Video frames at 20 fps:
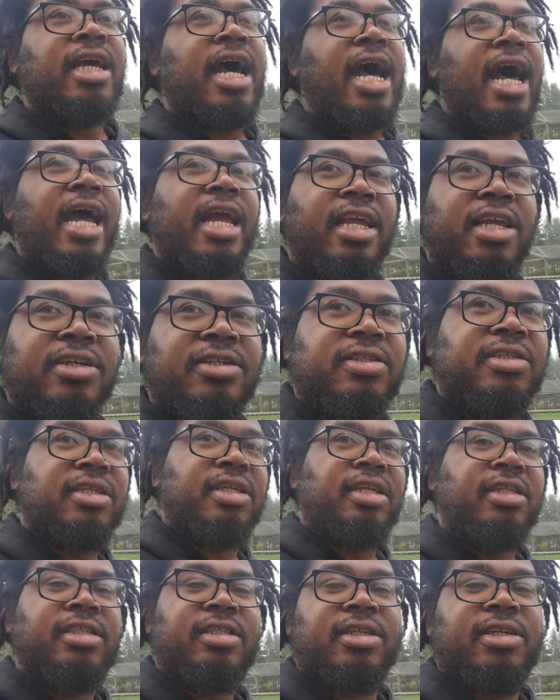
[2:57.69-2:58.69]
I used
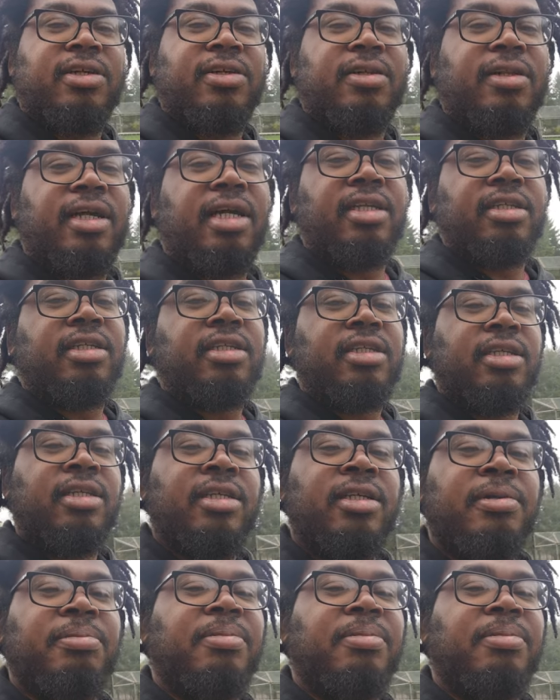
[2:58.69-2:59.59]
to eat school lunch,